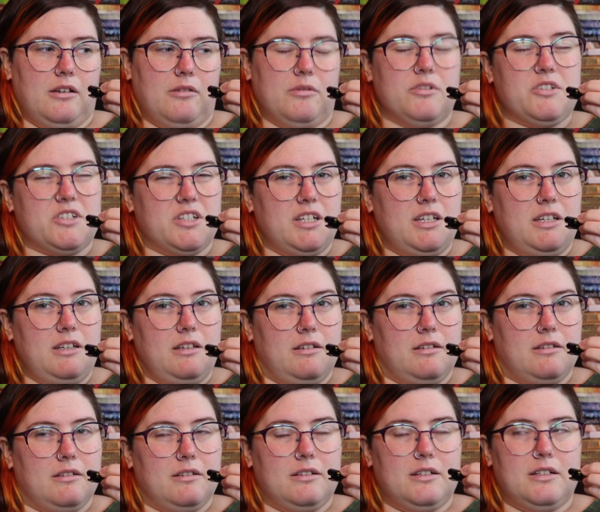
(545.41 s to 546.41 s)
We'll see.
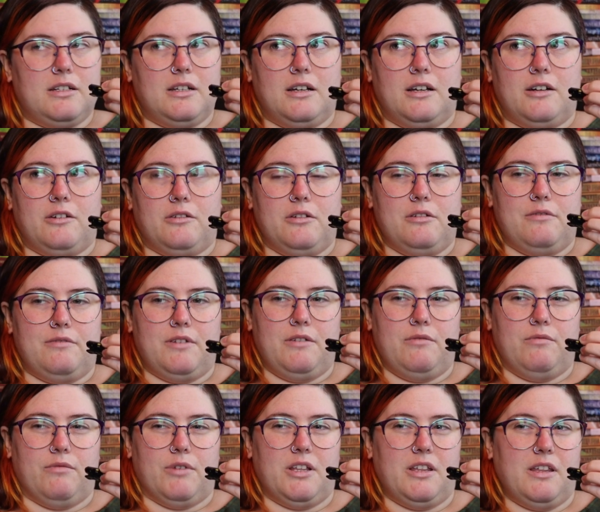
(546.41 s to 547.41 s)
I don't know if I
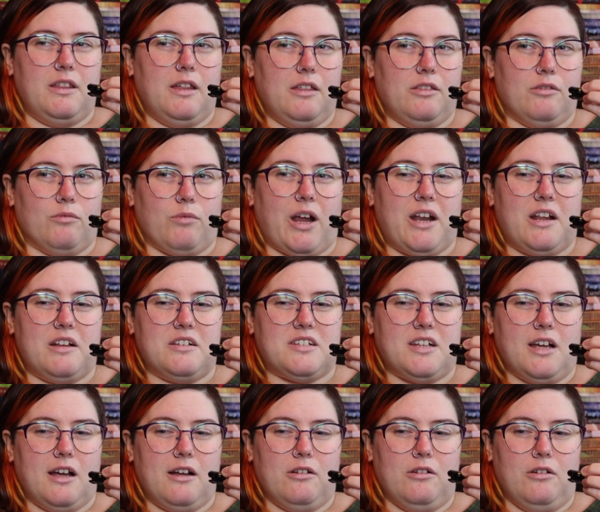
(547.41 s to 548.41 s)
really like the writing
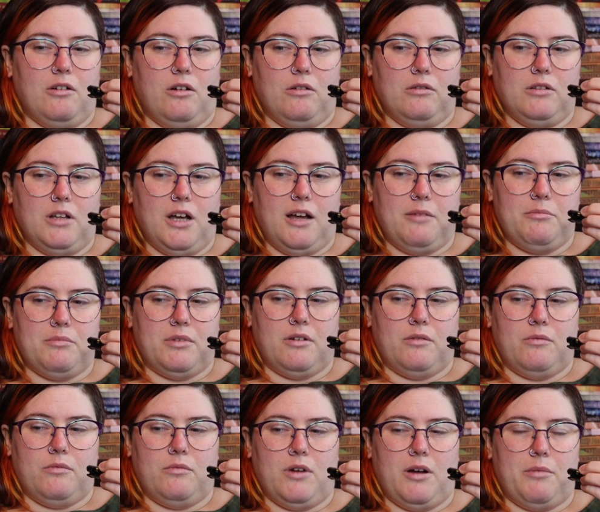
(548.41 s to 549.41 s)
style a whole lot,
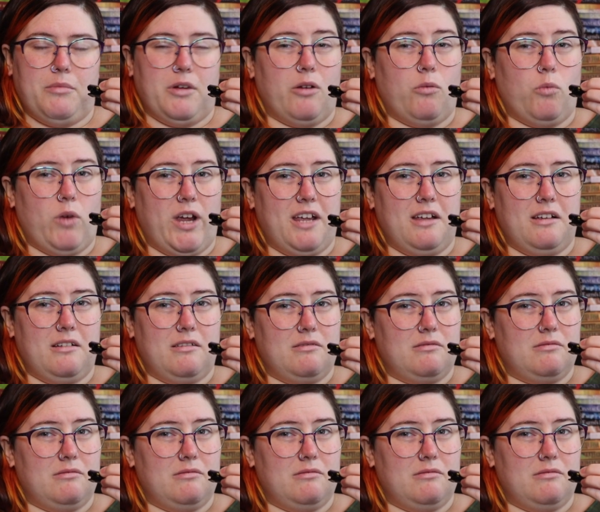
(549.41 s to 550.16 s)
but I'm going to